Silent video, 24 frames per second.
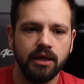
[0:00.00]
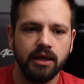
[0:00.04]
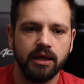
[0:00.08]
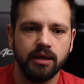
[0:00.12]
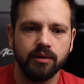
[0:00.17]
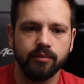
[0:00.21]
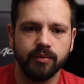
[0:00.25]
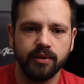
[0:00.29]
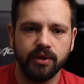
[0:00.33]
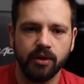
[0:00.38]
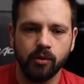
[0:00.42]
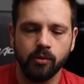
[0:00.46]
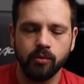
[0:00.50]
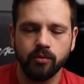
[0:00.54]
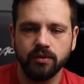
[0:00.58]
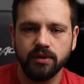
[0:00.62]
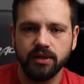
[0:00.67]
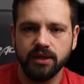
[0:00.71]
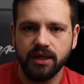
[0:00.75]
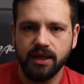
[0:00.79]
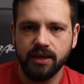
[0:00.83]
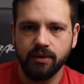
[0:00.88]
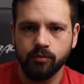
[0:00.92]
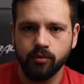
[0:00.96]
And we
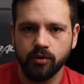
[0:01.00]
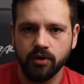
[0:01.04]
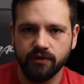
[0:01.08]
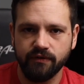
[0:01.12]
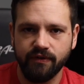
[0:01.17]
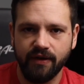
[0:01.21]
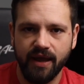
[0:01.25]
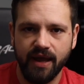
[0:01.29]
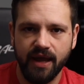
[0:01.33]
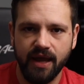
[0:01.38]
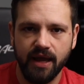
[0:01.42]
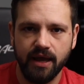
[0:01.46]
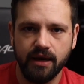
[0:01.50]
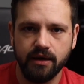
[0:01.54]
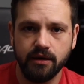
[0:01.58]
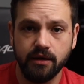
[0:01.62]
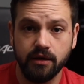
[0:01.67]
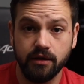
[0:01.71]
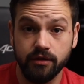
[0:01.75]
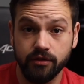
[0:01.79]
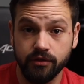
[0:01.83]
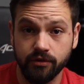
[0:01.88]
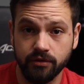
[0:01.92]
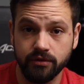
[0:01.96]
only would have had
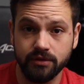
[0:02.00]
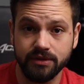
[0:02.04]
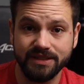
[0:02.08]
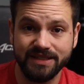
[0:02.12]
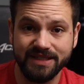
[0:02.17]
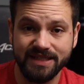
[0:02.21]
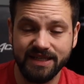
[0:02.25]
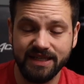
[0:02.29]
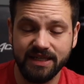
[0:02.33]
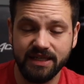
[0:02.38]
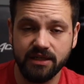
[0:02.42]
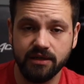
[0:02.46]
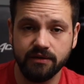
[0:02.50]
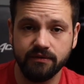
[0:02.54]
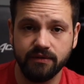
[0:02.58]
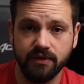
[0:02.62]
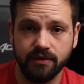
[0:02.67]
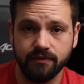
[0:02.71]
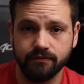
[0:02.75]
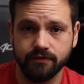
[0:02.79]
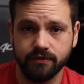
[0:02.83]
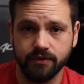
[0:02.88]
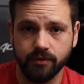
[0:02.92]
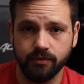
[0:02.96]
13 of
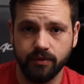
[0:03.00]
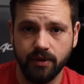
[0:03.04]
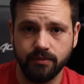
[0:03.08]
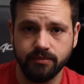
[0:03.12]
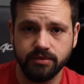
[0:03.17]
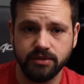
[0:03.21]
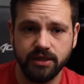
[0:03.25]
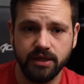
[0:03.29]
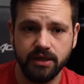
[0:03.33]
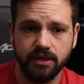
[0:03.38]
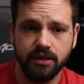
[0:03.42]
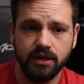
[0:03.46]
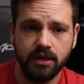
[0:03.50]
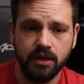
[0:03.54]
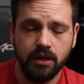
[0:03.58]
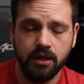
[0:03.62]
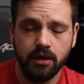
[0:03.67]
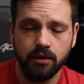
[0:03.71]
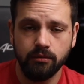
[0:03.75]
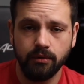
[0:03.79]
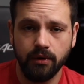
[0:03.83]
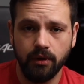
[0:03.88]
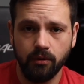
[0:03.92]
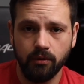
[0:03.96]
them for the website.
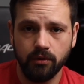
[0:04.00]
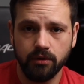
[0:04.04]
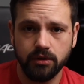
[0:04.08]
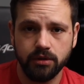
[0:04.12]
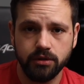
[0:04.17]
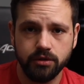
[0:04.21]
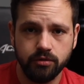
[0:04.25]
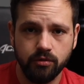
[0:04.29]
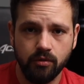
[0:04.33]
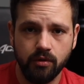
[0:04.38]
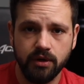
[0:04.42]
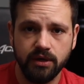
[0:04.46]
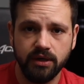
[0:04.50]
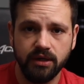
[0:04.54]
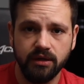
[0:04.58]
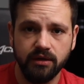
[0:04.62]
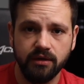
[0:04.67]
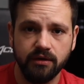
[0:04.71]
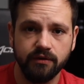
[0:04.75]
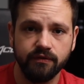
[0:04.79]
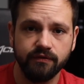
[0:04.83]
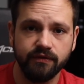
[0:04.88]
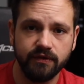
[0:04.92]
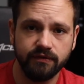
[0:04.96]
We ordered
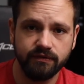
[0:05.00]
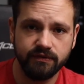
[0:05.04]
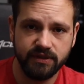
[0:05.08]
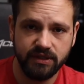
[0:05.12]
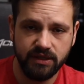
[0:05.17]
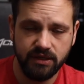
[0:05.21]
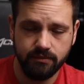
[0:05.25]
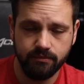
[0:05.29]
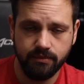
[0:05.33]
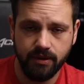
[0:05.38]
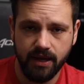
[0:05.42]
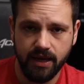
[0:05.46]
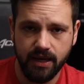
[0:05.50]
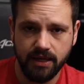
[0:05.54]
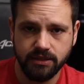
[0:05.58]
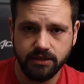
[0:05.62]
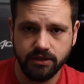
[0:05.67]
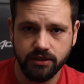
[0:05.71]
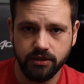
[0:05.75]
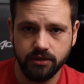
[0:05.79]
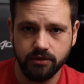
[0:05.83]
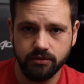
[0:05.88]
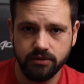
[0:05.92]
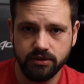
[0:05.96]
20, 15
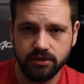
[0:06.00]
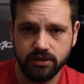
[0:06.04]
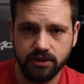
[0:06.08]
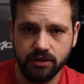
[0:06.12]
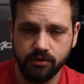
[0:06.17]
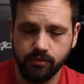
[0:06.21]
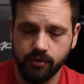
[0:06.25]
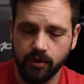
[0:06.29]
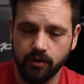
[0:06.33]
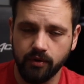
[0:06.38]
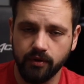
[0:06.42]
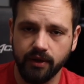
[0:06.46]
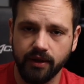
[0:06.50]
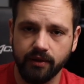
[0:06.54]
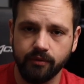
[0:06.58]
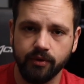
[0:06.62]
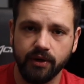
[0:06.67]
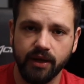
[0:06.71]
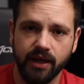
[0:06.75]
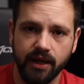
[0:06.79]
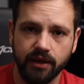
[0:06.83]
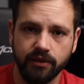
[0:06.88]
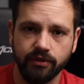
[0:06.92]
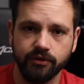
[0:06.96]
passed QC. We only
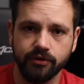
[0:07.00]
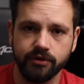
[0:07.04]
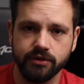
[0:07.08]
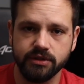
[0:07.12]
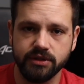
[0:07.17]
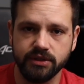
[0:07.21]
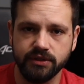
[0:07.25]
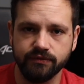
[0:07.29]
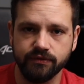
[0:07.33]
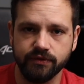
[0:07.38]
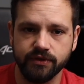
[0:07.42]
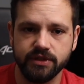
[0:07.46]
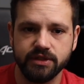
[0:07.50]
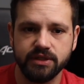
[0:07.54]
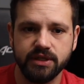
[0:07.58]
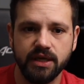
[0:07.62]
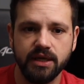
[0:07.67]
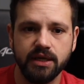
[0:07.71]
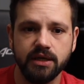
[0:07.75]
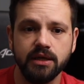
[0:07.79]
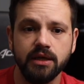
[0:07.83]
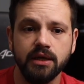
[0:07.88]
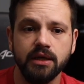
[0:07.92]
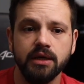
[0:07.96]
would have had 13 for the
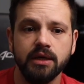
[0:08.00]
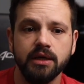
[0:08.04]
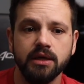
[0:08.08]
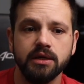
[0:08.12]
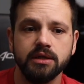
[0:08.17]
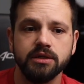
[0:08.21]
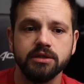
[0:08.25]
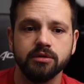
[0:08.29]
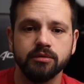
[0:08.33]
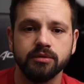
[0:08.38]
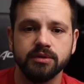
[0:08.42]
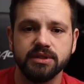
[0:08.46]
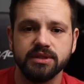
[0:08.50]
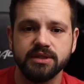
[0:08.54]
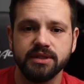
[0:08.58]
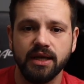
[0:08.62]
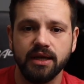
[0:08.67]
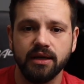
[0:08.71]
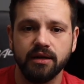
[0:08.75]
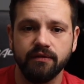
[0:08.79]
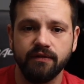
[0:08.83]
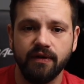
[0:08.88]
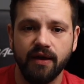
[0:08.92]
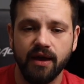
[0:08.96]
site. So
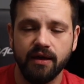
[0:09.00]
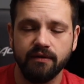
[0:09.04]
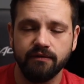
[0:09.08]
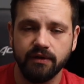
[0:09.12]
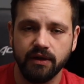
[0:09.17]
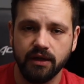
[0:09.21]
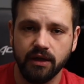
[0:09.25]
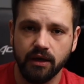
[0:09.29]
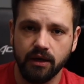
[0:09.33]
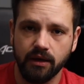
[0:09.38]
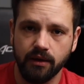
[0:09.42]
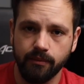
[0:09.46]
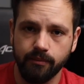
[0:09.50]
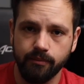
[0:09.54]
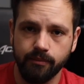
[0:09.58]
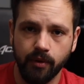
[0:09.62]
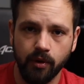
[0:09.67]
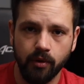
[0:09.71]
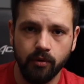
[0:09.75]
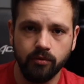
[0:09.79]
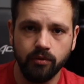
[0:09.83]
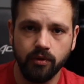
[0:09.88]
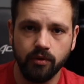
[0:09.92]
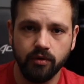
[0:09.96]
instead of having a
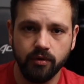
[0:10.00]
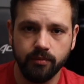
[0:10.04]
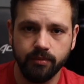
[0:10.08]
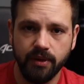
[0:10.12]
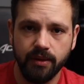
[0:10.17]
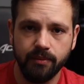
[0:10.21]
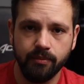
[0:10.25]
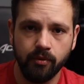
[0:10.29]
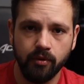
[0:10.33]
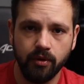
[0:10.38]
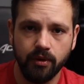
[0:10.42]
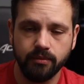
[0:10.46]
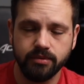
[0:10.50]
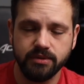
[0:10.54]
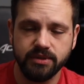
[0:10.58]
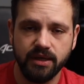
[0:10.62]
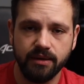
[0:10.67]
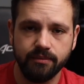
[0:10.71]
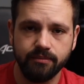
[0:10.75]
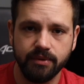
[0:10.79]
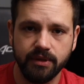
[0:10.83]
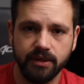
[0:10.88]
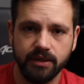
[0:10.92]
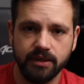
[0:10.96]
boatload of people
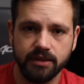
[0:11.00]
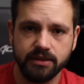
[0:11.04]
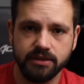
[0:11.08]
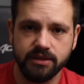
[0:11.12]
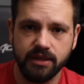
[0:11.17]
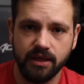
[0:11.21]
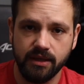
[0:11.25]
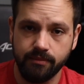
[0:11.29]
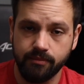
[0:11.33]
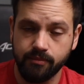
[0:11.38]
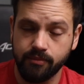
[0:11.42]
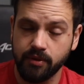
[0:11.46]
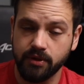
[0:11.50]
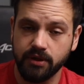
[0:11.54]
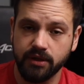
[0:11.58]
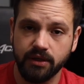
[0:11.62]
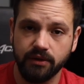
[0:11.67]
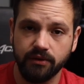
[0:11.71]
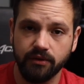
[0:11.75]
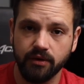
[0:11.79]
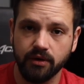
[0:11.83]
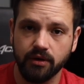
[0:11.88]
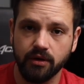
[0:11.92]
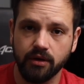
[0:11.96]
upset because they put it
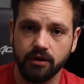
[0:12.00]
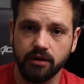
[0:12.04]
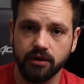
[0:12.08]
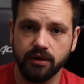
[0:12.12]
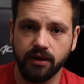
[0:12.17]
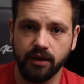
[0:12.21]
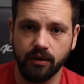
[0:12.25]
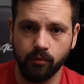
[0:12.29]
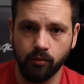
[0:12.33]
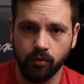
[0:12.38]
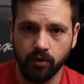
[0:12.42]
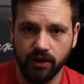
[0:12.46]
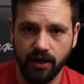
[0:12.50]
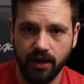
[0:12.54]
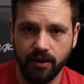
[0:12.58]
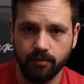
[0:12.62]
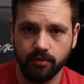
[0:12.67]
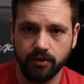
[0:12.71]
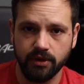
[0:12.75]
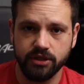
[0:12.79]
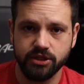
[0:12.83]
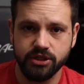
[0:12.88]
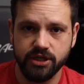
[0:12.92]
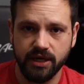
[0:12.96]
in their cart and weren't
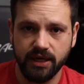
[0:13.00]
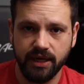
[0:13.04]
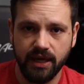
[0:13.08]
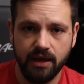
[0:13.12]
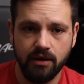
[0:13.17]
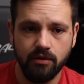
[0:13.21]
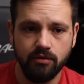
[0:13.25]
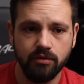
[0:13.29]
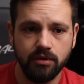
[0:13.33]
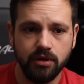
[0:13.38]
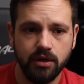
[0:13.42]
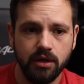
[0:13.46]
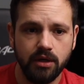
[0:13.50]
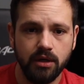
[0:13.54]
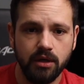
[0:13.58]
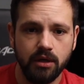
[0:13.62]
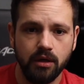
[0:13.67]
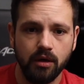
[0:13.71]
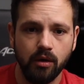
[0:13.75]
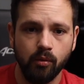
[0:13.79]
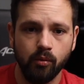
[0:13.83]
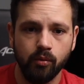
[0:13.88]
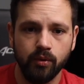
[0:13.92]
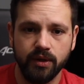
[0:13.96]
able to check out,
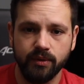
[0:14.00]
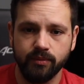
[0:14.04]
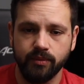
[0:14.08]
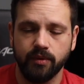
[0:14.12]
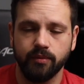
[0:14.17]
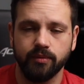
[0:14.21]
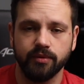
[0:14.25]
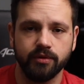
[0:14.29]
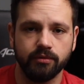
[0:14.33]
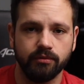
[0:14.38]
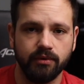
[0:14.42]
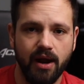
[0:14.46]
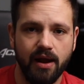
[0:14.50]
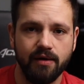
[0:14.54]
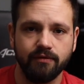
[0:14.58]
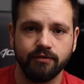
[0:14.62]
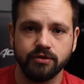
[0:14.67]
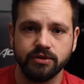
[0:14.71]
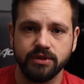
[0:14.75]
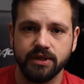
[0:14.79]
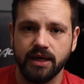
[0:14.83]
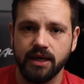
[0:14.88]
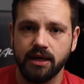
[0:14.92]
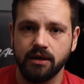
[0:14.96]
we went with the
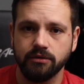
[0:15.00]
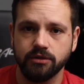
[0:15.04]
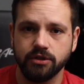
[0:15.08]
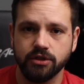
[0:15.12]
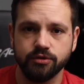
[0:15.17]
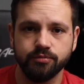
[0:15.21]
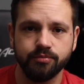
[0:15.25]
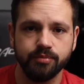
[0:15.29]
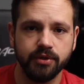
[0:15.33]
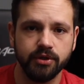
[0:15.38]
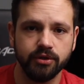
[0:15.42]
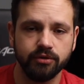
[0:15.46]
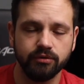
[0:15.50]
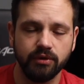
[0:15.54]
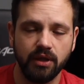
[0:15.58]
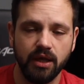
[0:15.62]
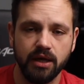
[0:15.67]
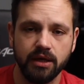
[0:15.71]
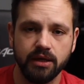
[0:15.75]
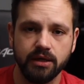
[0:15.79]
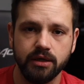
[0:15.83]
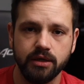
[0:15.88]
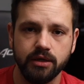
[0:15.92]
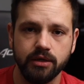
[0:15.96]
raffle style, just pure
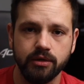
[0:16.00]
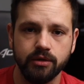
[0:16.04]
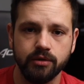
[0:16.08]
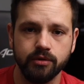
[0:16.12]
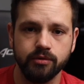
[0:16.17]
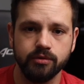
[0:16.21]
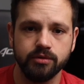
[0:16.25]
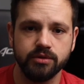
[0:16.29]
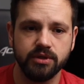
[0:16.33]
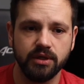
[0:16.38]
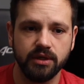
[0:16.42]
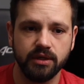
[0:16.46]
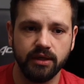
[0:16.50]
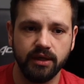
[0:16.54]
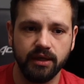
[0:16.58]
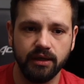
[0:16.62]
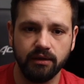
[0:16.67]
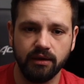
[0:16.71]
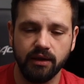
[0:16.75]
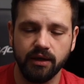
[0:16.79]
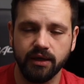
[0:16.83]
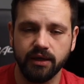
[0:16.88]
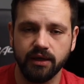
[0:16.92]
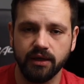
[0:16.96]
luck, who's going to
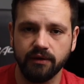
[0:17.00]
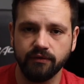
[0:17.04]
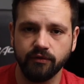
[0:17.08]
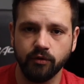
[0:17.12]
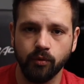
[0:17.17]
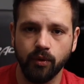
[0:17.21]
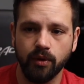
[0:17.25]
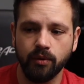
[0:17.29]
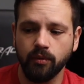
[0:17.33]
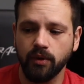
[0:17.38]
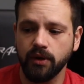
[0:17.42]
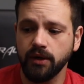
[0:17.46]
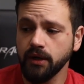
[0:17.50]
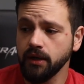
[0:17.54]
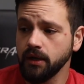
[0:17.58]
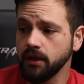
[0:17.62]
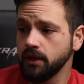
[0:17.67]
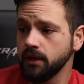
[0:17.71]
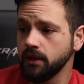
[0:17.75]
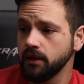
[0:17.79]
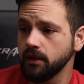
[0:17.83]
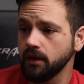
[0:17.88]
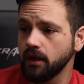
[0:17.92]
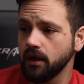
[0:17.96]
get lucky enough to win one.
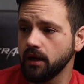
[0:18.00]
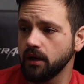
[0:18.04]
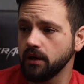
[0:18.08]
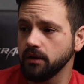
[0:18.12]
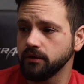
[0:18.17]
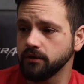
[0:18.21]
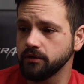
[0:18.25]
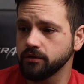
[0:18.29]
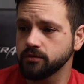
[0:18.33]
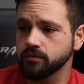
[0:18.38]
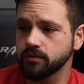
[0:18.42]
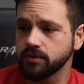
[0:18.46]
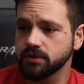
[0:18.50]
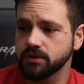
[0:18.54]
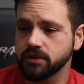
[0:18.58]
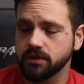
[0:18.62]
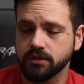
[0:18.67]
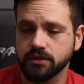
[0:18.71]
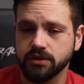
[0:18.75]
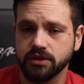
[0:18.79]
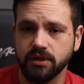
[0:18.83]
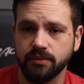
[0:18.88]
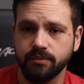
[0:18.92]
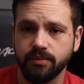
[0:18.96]
Uh, those ones
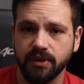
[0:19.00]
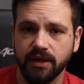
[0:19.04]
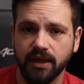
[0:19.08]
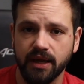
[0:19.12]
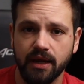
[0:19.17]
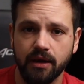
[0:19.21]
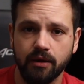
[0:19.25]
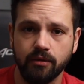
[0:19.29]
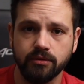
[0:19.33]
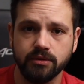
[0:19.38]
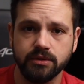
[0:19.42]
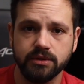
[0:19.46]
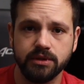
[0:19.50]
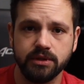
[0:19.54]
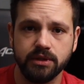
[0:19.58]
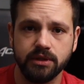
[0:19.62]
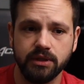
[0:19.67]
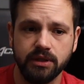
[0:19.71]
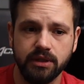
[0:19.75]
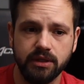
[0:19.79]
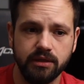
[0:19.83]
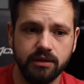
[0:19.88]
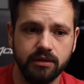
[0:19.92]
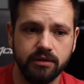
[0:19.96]
are shipping out
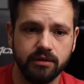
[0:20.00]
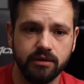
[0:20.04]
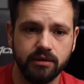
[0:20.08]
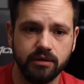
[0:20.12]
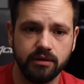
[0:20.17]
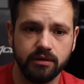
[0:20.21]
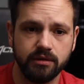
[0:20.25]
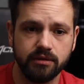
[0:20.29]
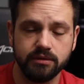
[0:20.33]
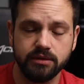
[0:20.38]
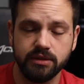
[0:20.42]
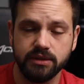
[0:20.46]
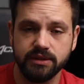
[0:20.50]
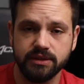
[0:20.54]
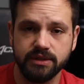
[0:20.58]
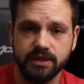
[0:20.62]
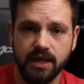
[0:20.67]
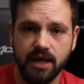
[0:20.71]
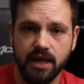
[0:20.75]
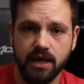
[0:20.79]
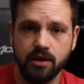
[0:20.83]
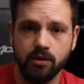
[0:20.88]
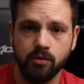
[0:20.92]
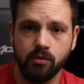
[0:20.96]
either
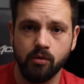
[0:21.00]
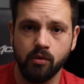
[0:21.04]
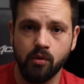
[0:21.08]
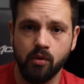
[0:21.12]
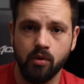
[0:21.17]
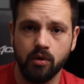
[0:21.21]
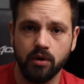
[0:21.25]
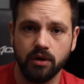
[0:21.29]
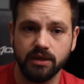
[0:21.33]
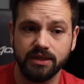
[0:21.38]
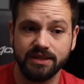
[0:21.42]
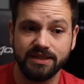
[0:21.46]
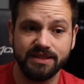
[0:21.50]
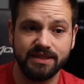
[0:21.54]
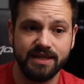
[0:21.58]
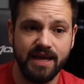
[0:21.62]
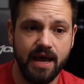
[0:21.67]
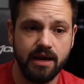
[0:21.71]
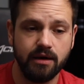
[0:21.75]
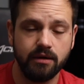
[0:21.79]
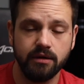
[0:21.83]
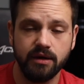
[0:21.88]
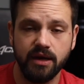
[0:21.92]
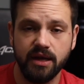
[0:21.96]
today or
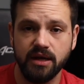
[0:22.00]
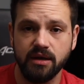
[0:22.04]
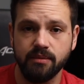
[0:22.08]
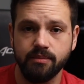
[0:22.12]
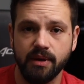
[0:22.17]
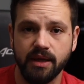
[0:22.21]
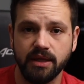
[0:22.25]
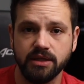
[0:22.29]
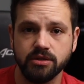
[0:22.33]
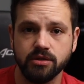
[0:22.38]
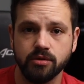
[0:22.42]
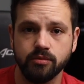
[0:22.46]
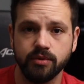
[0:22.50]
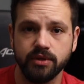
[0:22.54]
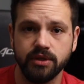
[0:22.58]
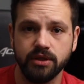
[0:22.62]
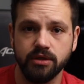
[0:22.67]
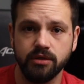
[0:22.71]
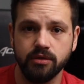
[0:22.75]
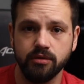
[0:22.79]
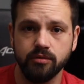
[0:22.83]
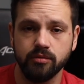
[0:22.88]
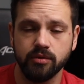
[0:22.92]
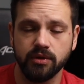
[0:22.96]
Saturday, depends on
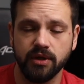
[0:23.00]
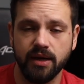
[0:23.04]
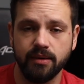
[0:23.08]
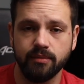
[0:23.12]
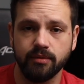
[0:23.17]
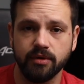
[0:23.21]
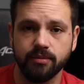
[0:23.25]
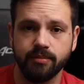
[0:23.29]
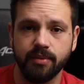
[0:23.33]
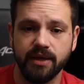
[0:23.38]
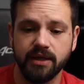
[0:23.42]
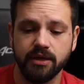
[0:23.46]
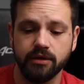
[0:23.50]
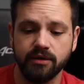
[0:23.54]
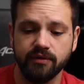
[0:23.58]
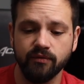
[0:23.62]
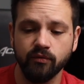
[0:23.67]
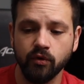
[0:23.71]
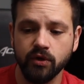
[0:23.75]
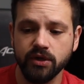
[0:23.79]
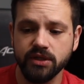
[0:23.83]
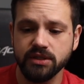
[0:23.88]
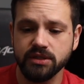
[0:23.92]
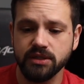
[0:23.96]
when you were able to pay your
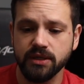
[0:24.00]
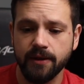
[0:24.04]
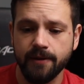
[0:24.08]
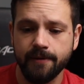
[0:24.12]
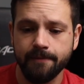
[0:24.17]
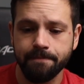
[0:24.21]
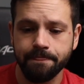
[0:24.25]
invoice